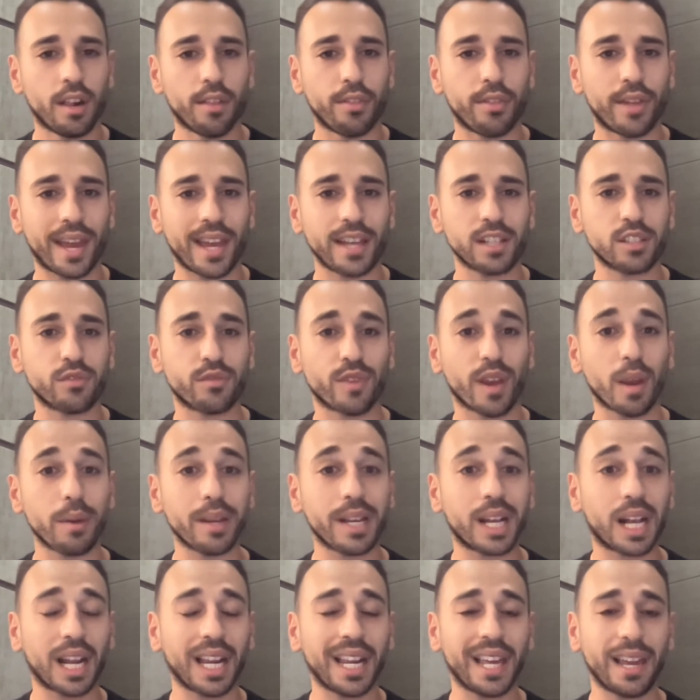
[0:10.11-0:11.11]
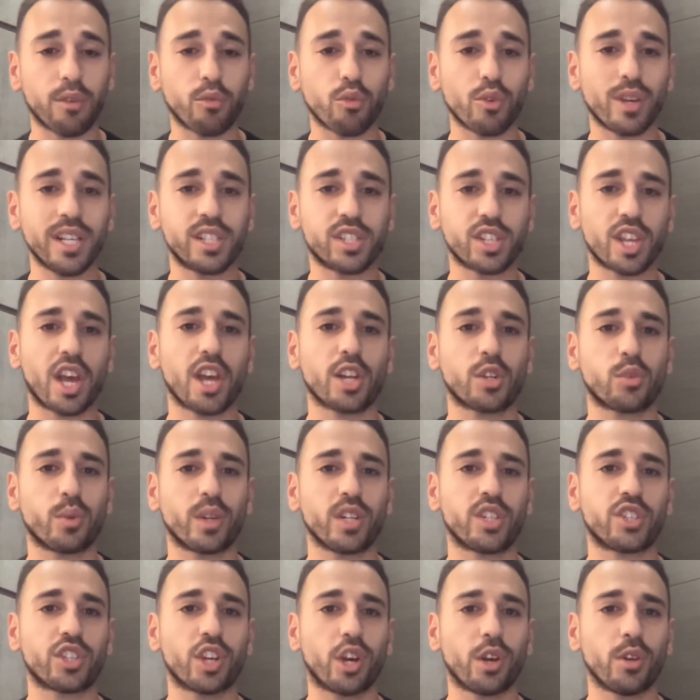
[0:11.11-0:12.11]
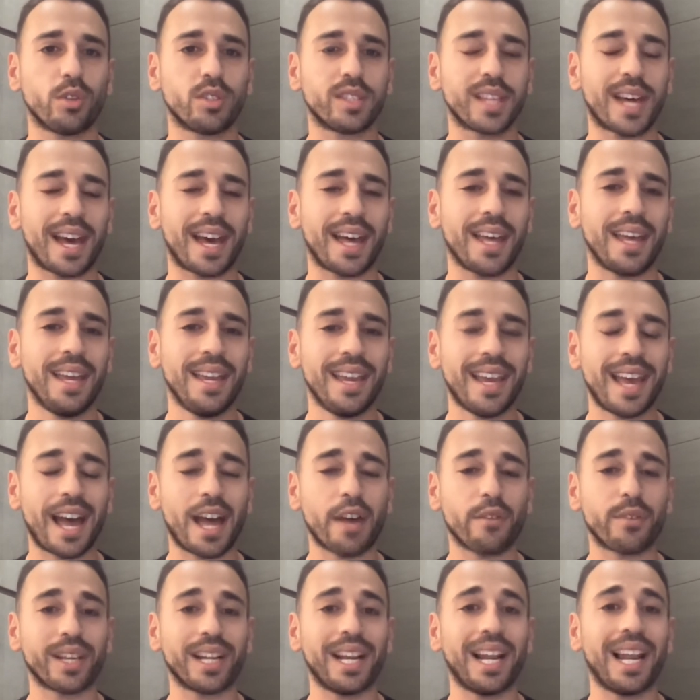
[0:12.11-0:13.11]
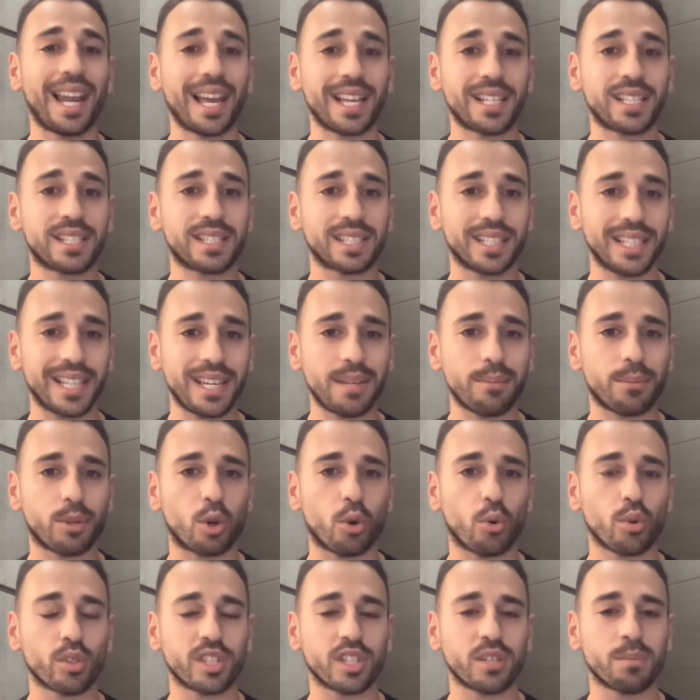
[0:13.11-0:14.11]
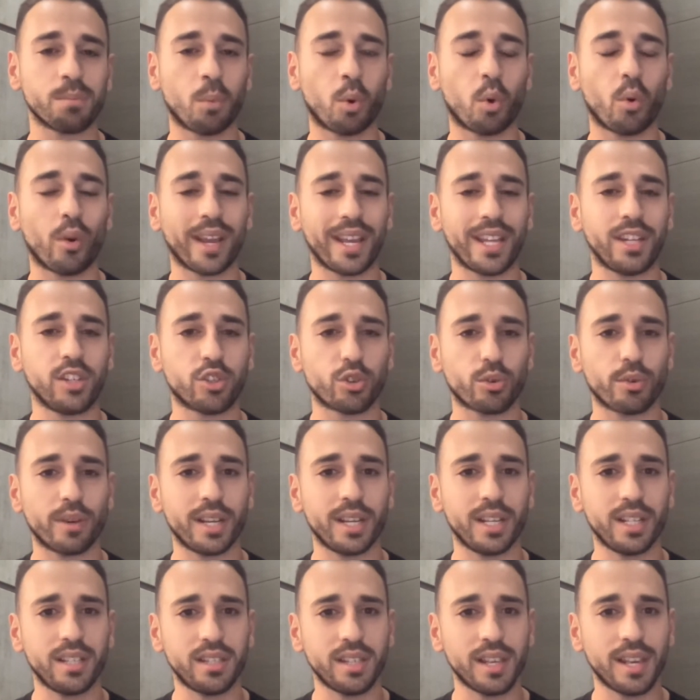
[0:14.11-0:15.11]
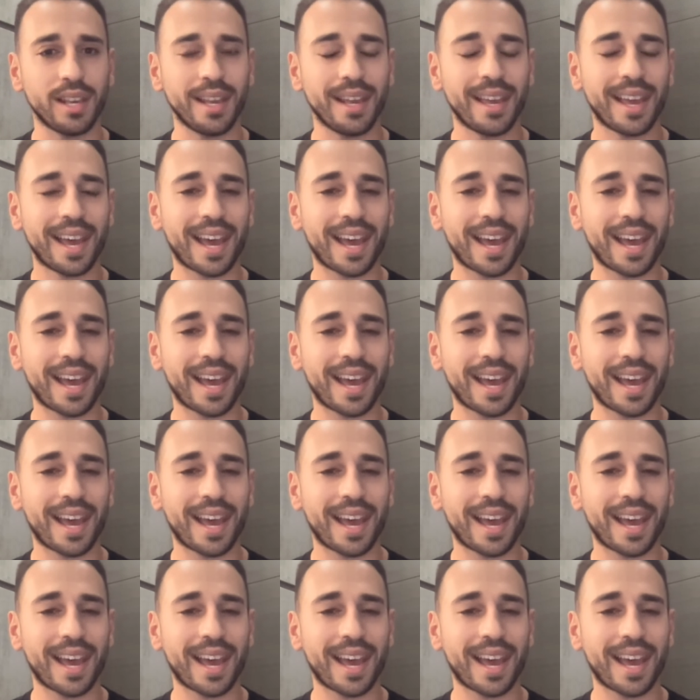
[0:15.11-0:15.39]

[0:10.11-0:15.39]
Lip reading: There's very clear research which shows that having less sleep causes more injuries.